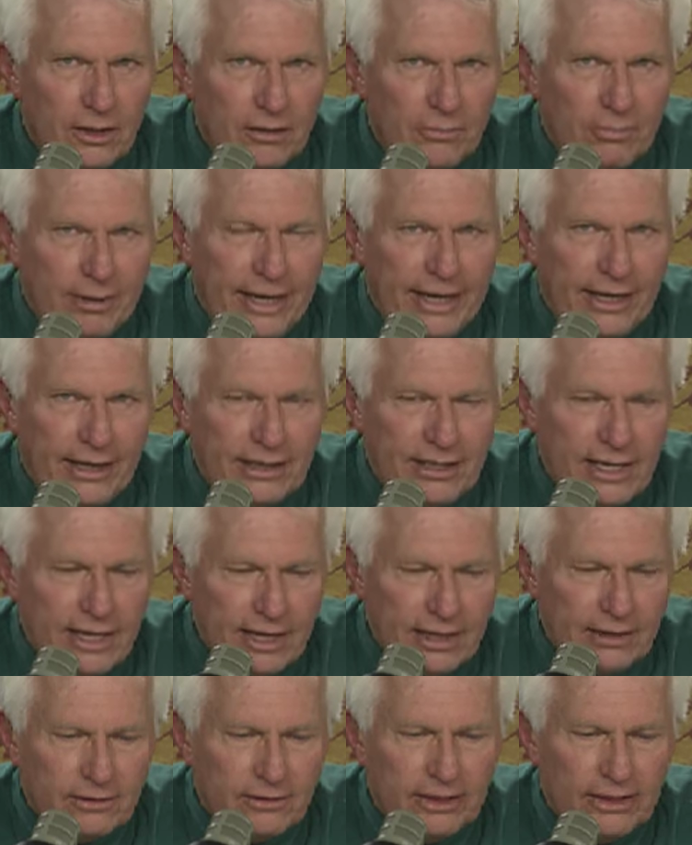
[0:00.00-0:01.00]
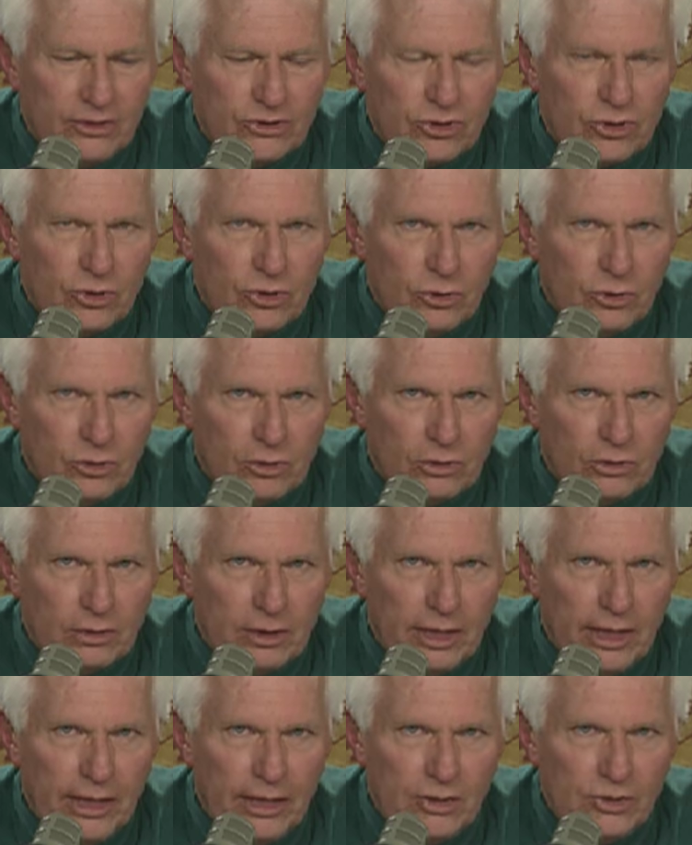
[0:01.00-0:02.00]
by a Catholic school,
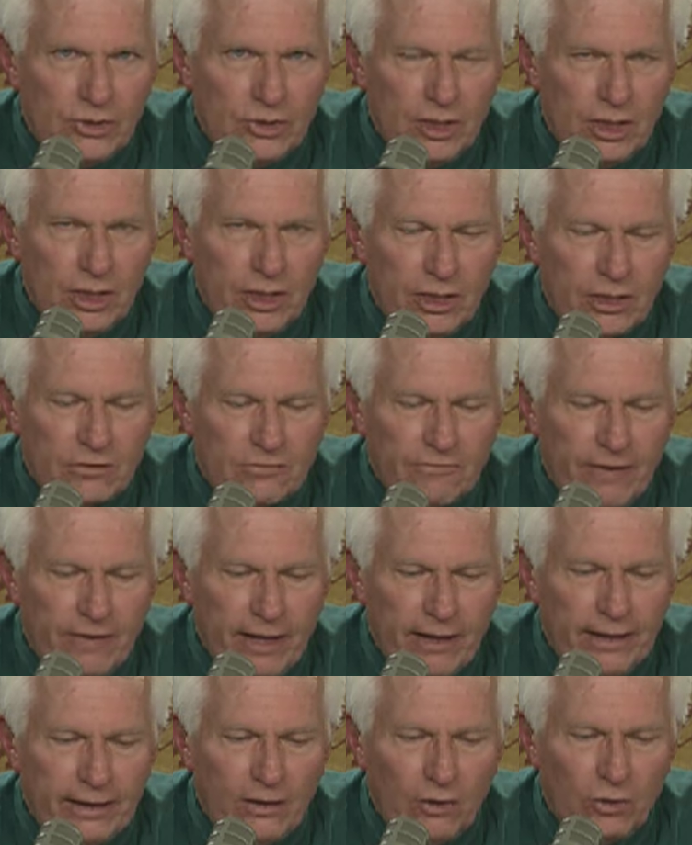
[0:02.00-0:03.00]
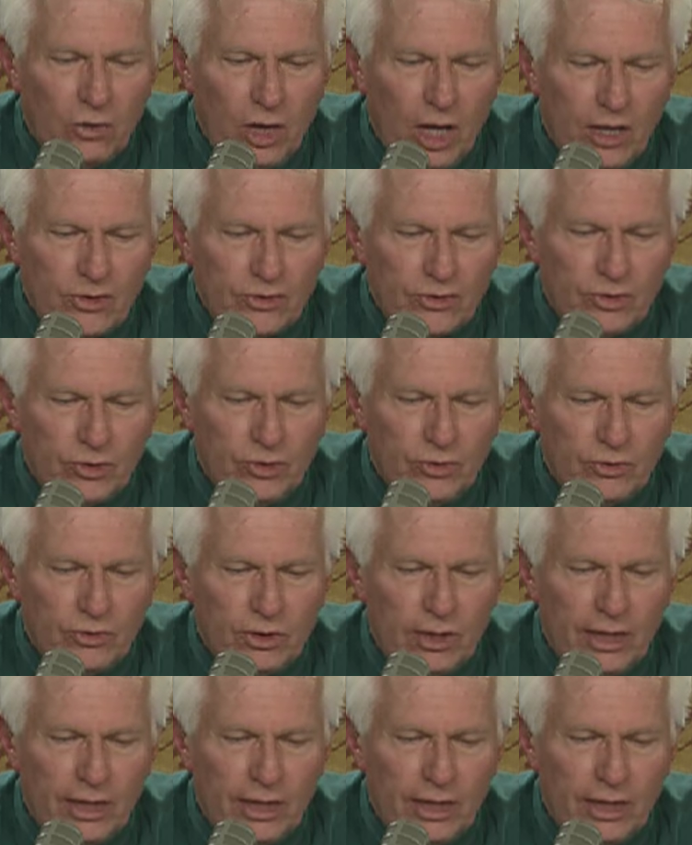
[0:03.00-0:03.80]
and she is filing a lawsuit